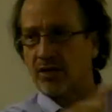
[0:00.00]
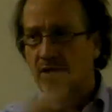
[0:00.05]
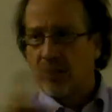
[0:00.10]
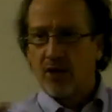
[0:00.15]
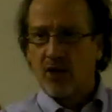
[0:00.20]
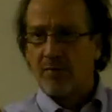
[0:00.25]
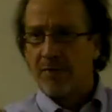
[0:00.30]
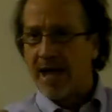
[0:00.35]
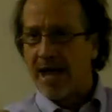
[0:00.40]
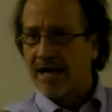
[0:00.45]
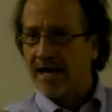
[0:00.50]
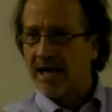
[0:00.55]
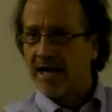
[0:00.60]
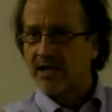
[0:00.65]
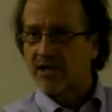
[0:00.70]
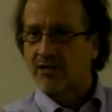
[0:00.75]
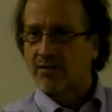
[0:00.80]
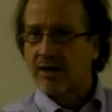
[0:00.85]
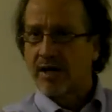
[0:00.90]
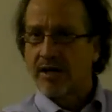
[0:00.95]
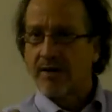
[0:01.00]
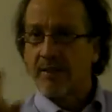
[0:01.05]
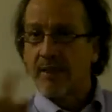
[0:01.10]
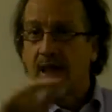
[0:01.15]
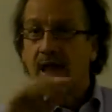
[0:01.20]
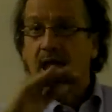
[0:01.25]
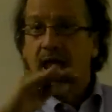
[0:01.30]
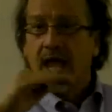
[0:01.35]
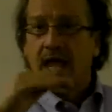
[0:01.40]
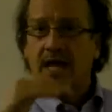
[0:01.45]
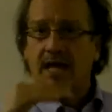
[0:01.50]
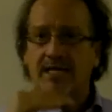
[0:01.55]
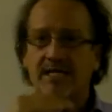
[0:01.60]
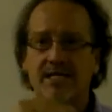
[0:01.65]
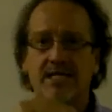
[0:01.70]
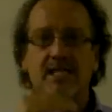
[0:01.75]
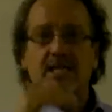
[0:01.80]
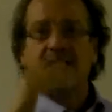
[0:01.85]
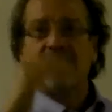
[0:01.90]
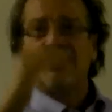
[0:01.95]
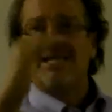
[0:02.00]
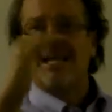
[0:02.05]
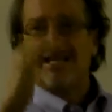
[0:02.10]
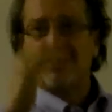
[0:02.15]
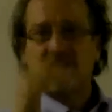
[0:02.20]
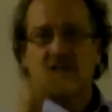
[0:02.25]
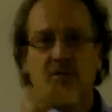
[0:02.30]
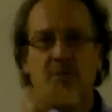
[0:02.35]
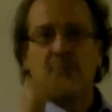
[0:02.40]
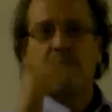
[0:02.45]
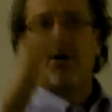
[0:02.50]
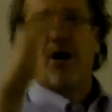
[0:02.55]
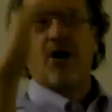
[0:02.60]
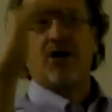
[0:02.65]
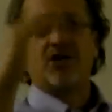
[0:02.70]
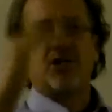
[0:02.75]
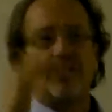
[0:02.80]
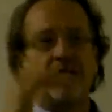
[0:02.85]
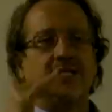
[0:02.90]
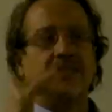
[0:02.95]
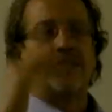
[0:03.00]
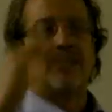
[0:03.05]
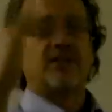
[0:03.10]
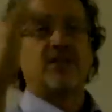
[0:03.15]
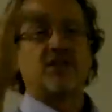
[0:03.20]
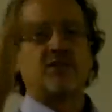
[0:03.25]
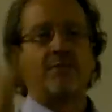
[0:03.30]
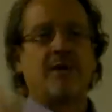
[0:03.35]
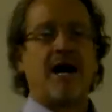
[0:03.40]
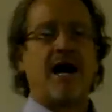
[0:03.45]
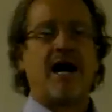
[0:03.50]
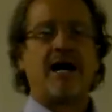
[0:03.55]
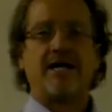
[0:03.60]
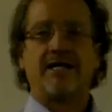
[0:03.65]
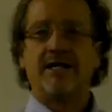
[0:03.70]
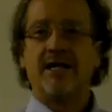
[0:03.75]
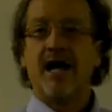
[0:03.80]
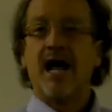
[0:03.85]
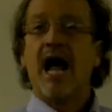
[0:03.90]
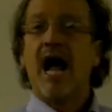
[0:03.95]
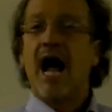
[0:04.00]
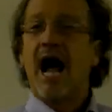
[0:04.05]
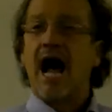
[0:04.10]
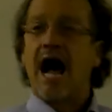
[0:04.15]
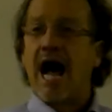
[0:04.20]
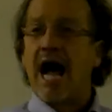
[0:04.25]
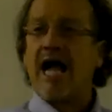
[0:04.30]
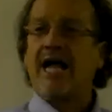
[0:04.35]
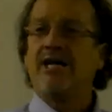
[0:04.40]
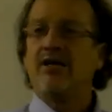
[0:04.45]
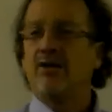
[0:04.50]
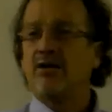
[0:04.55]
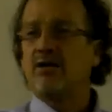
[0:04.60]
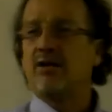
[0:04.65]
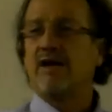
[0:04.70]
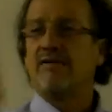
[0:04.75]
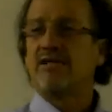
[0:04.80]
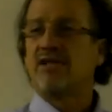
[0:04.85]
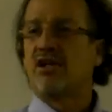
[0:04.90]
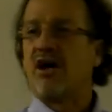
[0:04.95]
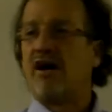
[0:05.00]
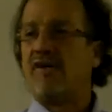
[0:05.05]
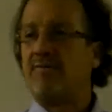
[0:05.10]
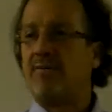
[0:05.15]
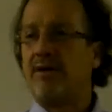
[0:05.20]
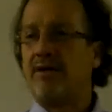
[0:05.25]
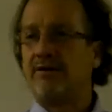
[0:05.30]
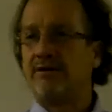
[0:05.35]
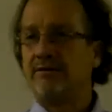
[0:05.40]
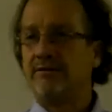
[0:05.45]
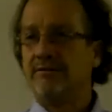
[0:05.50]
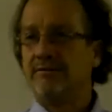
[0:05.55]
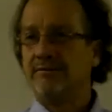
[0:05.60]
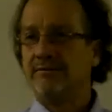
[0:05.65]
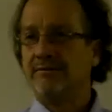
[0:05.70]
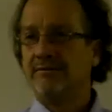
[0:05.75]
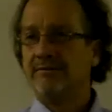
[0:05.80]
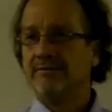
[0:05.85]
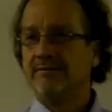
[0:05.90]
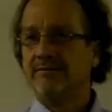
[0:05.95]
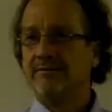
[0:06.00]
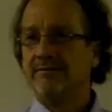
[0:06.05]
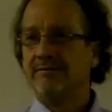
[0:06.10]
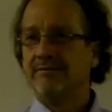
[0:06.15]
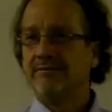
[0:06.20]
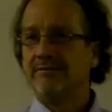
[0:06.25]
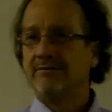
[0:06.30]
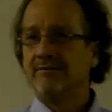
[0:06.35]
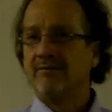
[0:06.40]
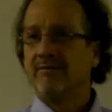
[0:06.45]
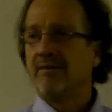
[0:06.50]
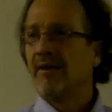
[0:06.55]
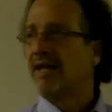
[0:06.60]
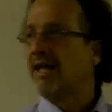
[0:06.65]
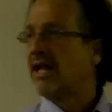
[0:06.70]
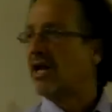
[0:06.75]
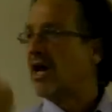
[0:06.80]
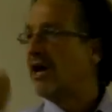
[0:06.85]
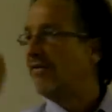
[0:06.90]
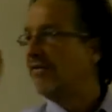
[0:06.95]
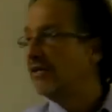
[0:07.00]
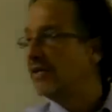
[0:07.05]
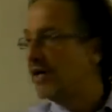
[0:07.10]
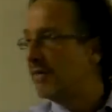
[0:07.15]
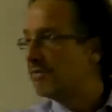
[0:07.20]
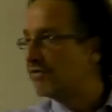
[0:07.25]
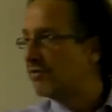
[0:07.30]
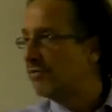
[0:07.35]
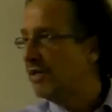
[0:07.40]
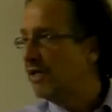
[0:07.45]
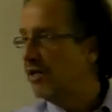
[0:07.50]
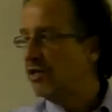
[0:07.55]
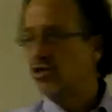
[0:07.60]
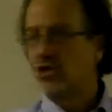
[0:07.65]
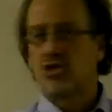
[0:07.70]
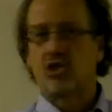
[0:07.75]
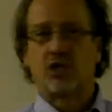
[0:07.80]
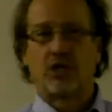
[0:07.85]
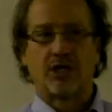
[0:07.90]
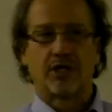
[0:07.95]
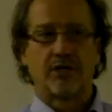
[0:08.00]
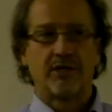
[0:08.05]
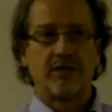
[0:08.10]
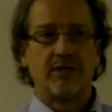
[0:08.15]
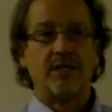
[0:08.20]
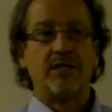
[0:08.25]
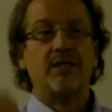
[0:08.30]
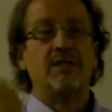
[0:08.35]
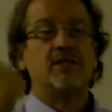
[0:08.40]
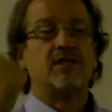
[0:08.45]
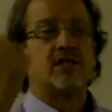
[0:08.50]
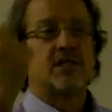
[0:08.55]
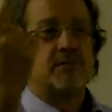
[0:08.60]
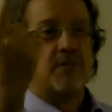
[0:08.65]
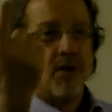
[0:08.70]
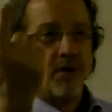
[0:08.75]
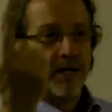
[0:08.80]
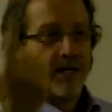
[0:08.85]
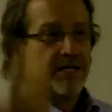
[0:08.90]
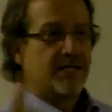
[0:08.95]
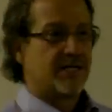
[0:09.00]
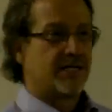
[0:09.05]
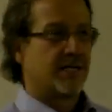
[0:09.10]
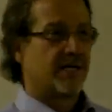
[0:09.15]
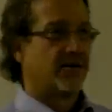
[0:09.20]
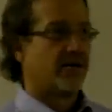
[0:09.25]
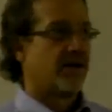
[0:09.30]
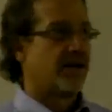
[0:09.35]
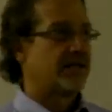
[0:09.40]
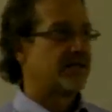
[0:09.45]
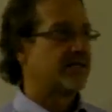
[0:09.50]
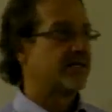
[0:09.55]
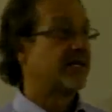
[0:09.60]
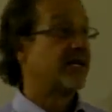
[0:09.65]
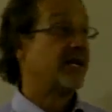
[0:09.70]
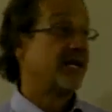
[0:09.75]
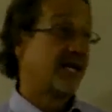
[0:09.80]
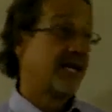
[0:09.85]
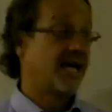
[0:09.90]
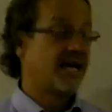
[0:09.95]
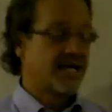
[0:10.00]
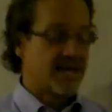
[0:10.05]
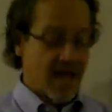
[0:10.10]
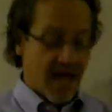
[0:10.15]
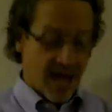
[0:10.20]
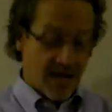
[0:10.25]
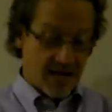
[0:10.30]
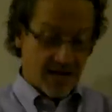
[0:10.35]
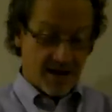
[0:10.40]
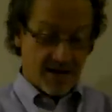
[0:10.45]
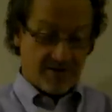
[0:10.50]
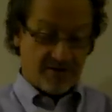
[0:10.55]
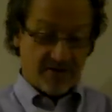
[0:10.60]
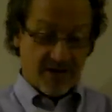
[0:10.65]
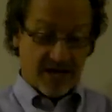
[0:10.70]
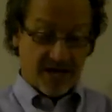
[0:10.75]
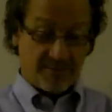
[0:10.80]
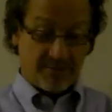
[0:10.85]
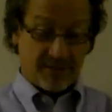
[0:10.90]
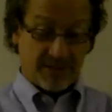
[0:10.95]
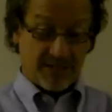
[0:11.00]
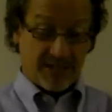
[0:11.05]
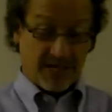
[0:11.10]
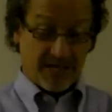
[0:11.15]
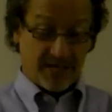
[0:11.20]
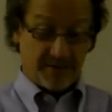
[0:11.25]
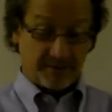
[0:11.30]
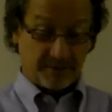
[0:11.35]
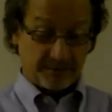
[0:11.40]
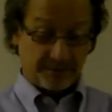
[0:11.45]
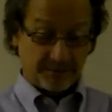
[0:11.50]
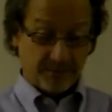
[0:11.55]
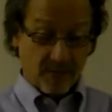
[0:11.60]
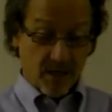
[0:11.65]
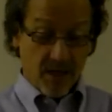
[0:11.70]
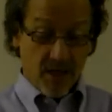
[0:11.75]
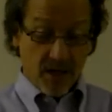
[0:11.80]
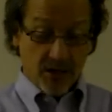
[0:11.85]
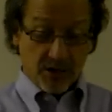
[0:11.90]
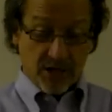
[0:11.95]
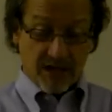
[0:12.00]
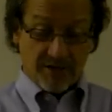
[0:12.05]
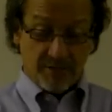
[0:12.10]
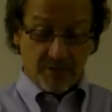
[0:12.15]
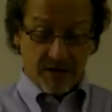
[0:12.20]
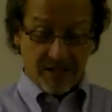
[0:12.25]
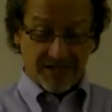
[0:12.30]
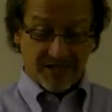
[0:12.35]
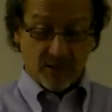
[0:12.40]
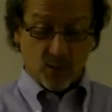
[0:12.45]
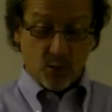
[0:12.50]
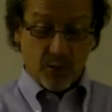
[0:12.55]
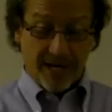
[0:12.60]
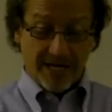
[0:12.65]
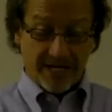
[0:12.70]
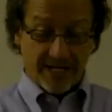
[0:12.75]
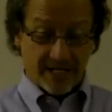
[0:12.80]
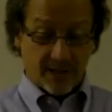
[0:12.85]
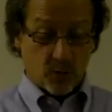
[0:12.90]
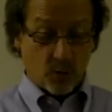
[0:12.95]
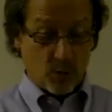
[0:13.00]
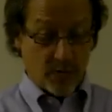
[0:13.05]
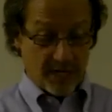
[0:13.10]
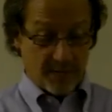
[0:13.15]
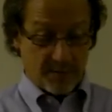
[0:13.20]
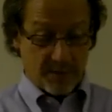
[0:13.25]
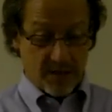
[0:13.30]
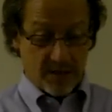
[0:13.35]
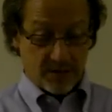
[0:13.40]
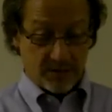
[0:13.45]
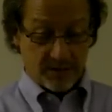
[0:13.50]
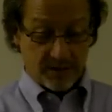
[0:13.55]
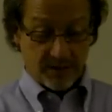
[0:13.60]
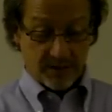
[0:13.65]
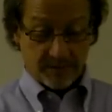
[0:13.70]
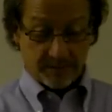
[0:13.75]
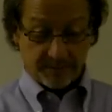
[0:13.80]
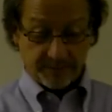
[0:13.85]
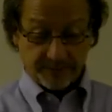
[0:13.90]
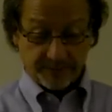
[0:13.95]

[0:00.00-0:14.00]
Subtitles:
low back x-ray, and I see the disc bulging into the spine, I know you have soft bone. It often comes from eating sugar, smoking cigarettes, and not enough vitamin D. You have muscle weakness, weak bones.